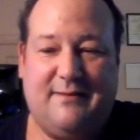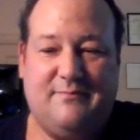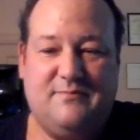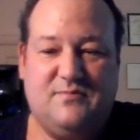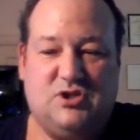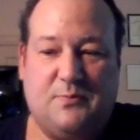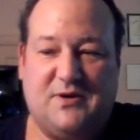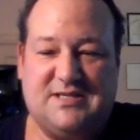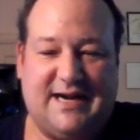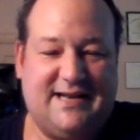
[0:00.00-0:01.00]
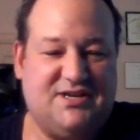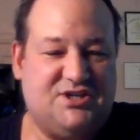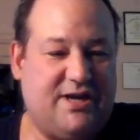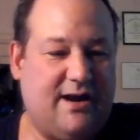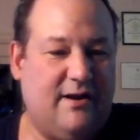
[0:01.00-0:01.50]
I'm super
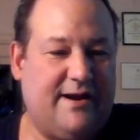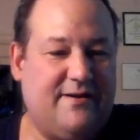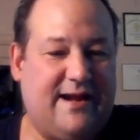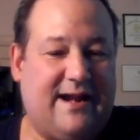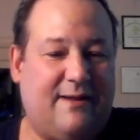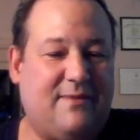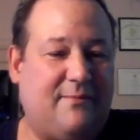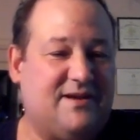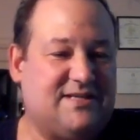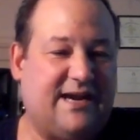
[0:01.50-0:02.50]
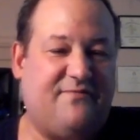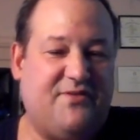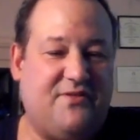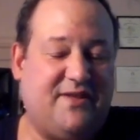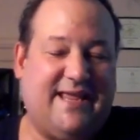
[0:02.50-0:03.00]
excited to share. And I'm
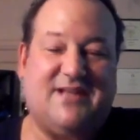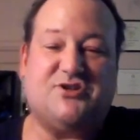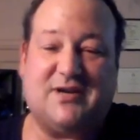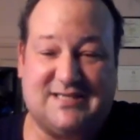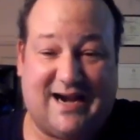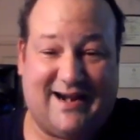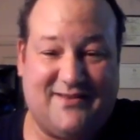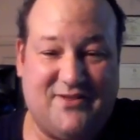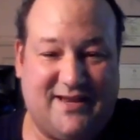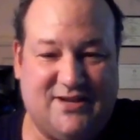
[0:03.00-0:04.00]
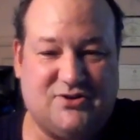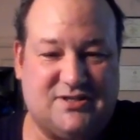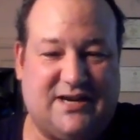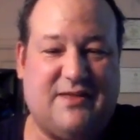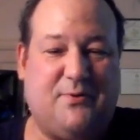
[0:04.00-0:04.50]
excited for the kids are excited. The
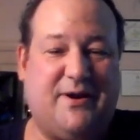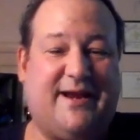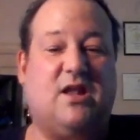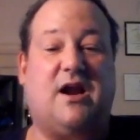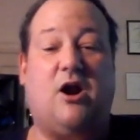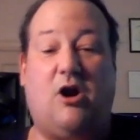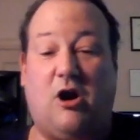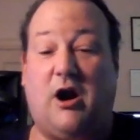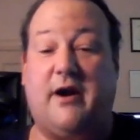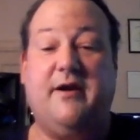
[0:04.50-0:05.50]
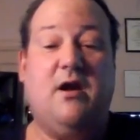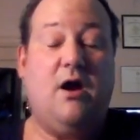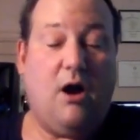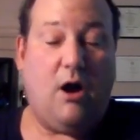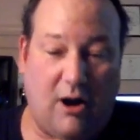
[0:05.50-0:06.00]
kids are excited. They put in a lot of
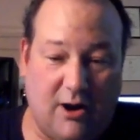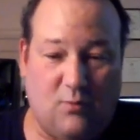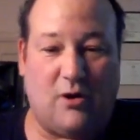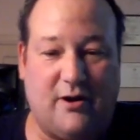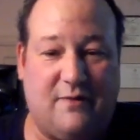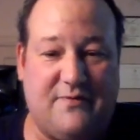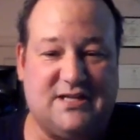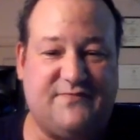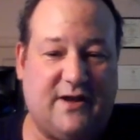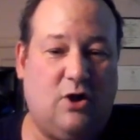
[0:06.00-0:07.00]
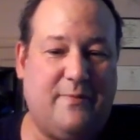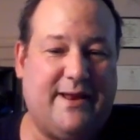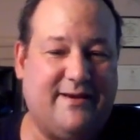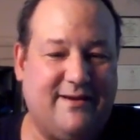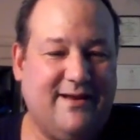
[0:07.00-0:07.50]
hard work on this
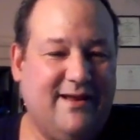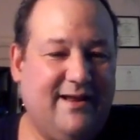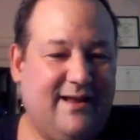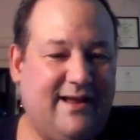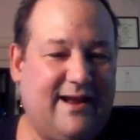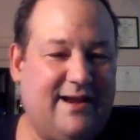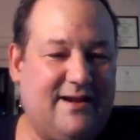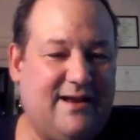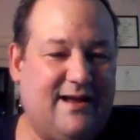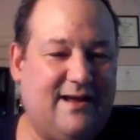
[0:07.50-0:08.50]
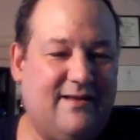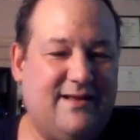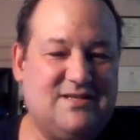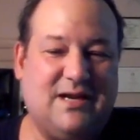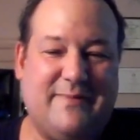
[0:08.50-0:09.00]
film, and
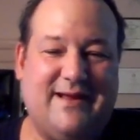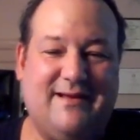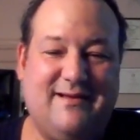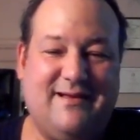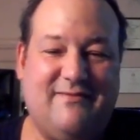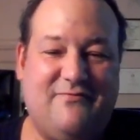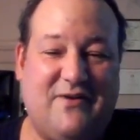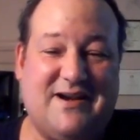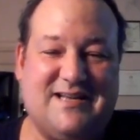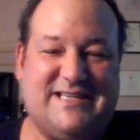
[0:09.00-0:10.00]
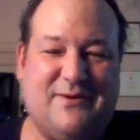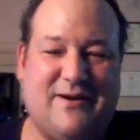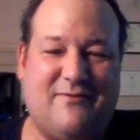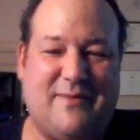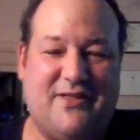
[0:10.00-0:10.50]
it's going to be fun to
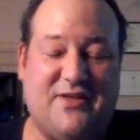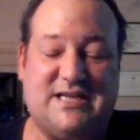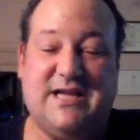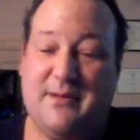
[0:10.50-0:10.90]
see what everybody